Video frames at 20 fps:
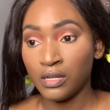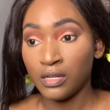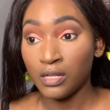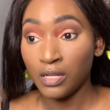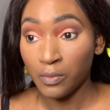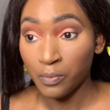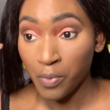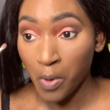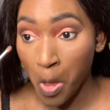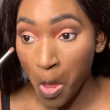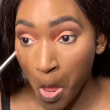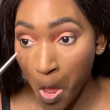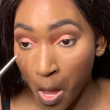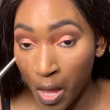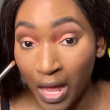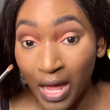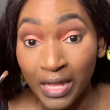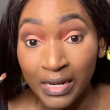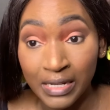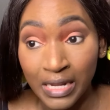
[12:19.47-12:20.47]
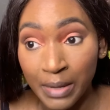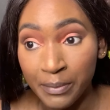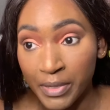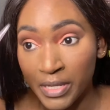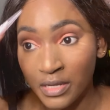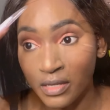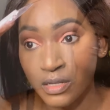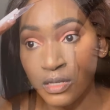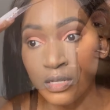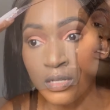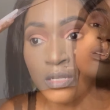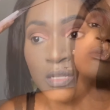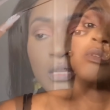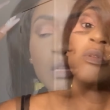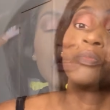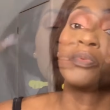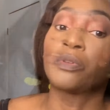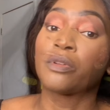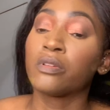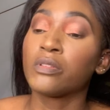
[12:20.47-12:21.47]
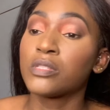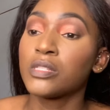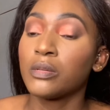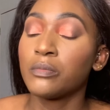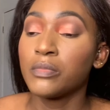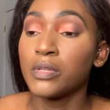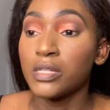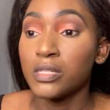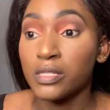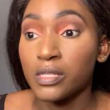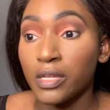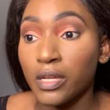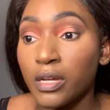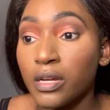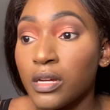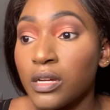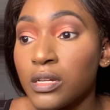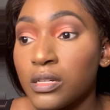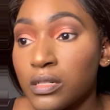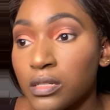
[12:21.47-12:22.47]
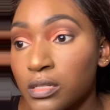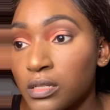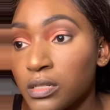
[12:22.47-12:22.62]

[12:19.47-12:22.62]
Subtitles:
Yep, a lemon. Put on some mascara.